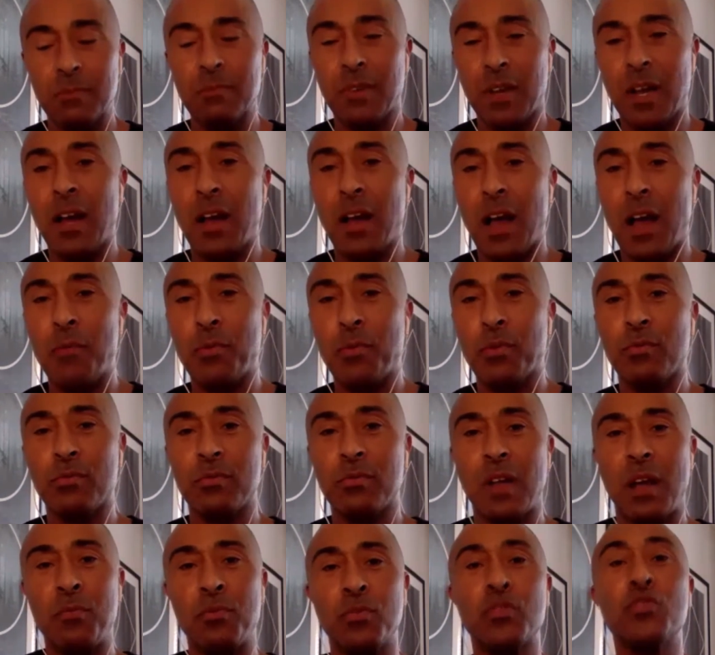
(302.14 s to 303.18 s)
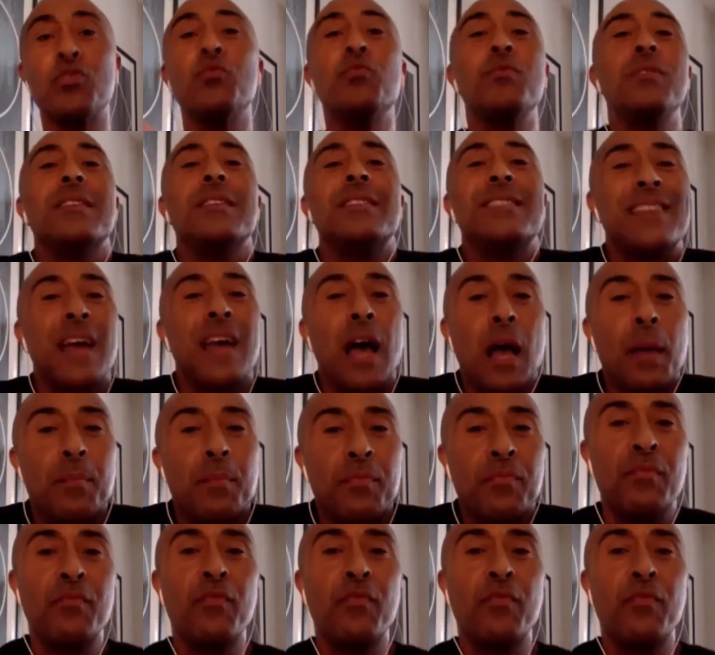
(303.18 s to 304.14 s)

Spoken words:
I will do this type of,